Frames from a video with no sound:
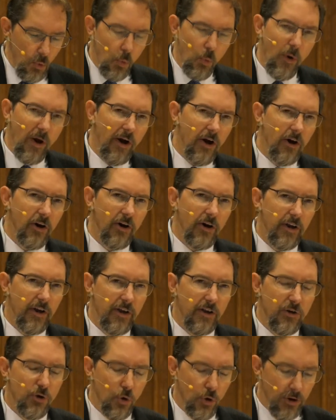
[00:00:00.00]
Where
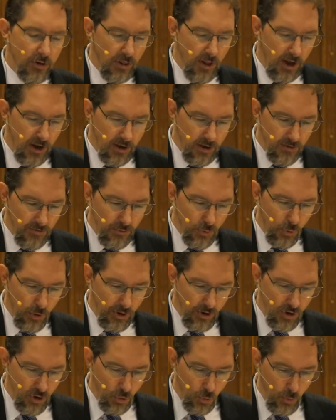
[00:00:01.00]
in your life
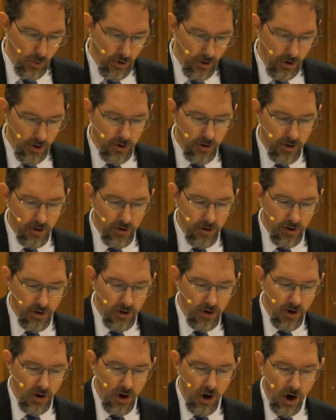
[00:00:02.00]
or your work
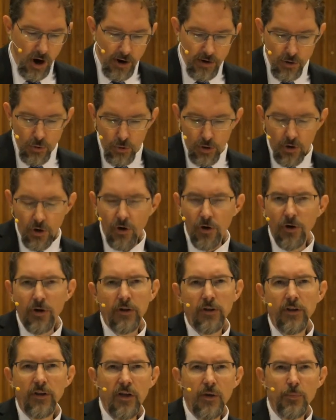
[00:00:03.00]
are you
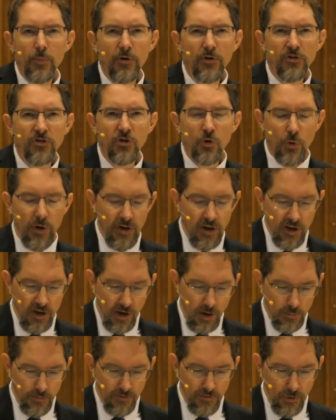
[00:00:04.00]
currently pursuing
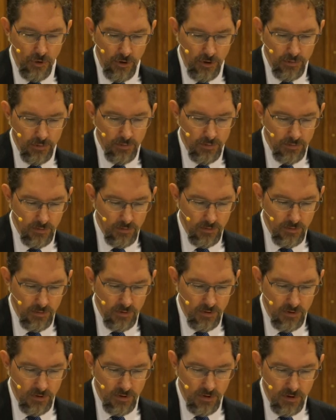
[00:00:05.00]
comfort
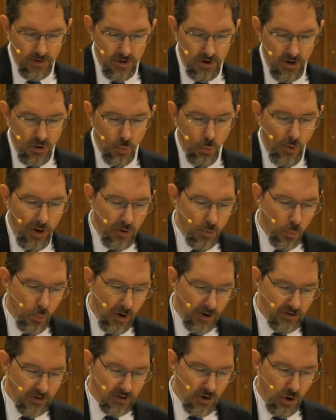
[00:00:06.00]
when
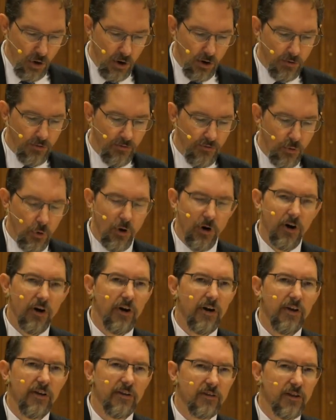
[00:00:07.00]
what's called
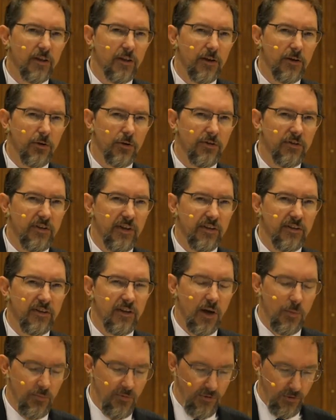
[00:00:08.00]
for is a little
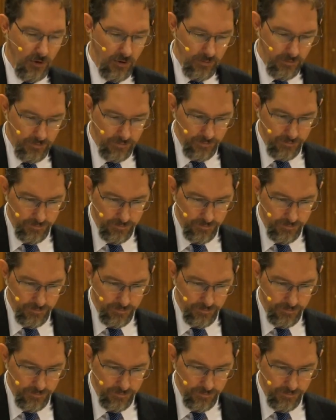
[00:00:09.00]
discomfort?